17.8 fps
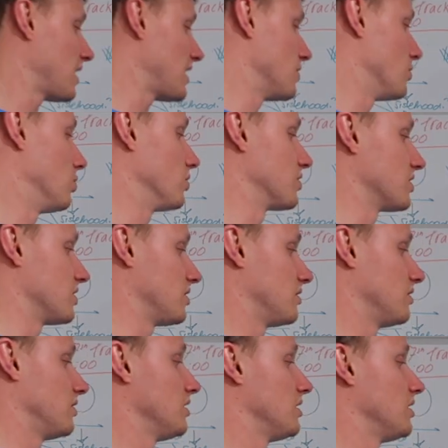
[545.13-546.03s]
in
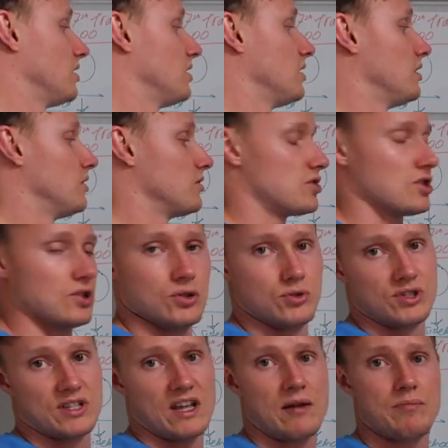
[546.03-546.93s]
order to
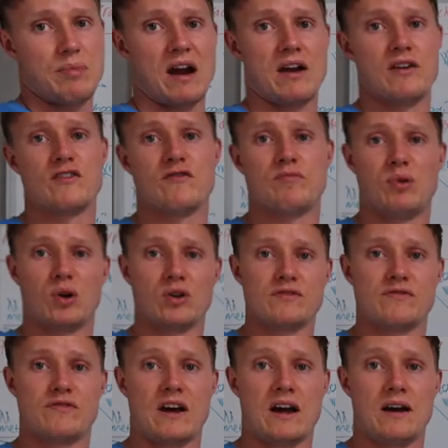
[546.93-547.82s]
lose that pound of
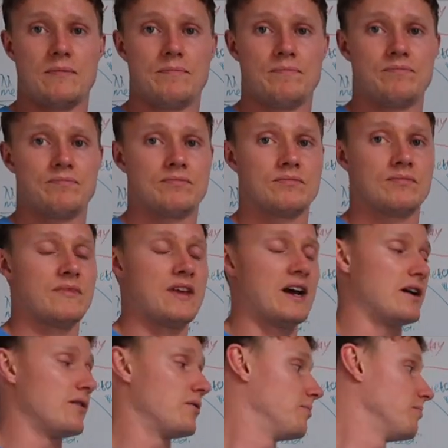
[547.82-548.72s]
body fat.
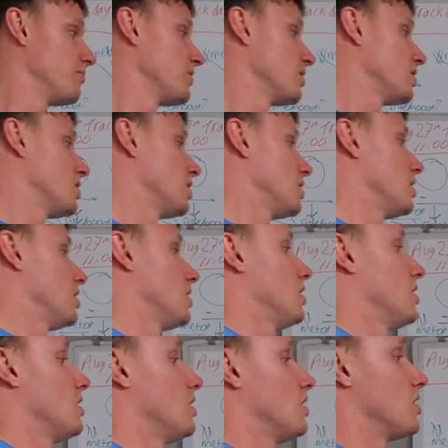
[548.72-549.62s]
Now,
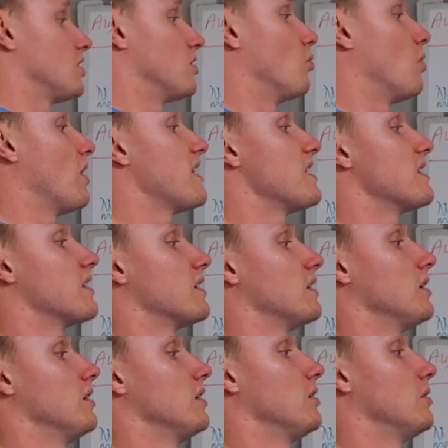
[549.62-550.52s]
the way
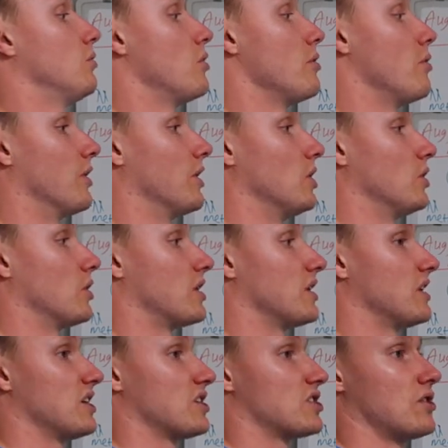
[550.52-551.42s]
that we want to look
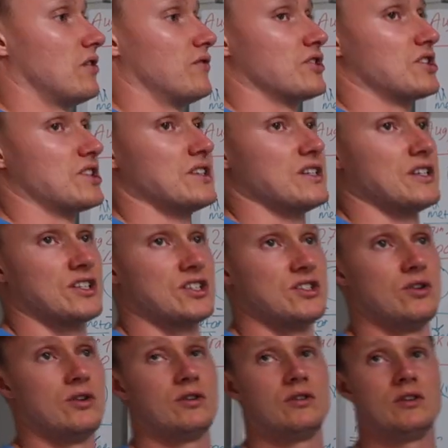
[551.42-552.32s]
at this, obviously it's
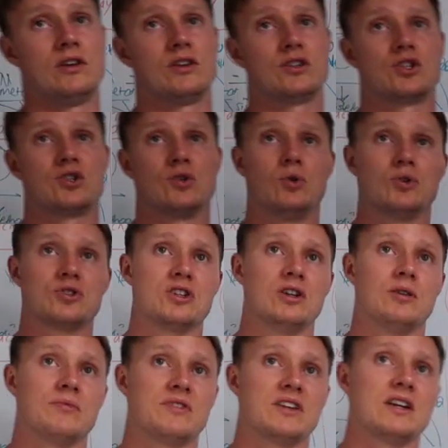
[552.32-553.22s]
not a
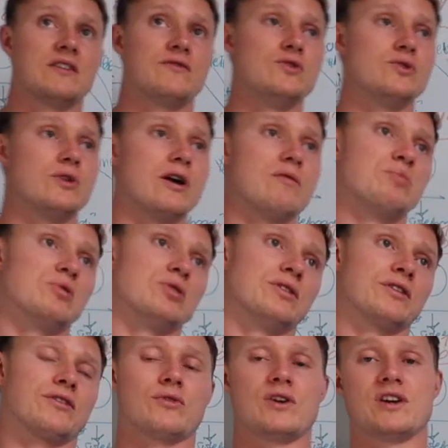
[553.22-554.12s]
short-term thing. If you go
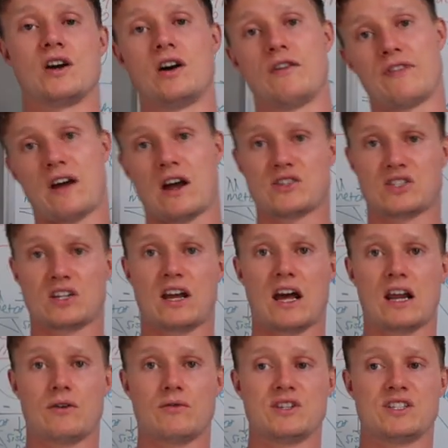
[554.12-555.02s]
burn 3,500
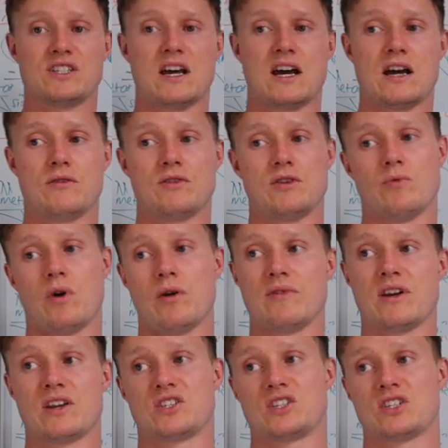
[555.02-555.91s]
calories now, you
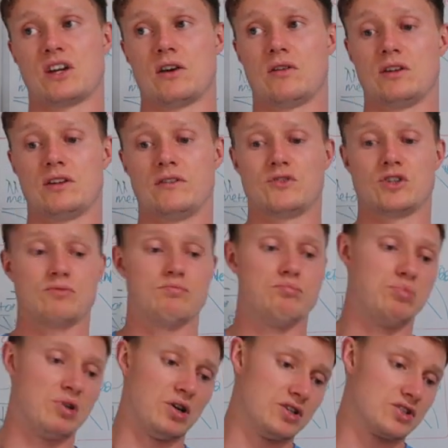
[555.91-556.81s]
won't necessarily have
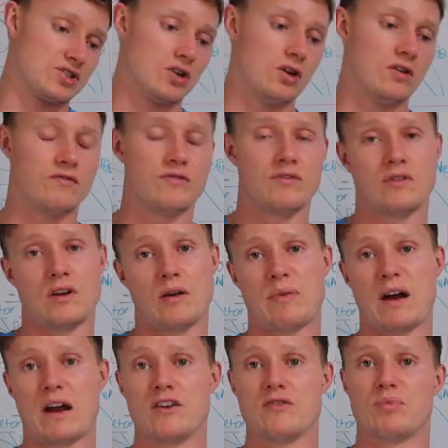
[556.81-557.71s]
just burnt off
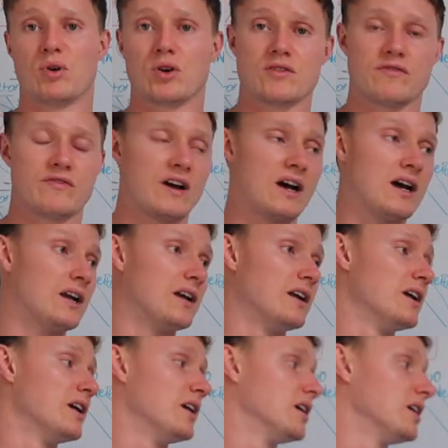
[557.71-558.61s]
pound of body
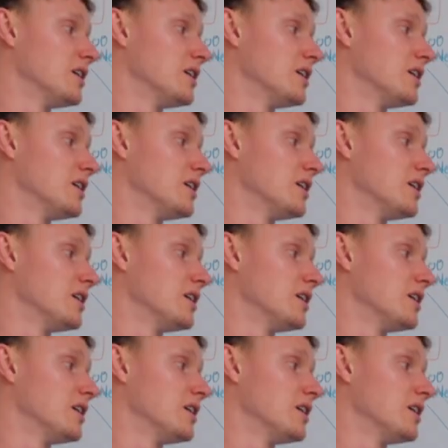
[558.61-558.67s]
fat.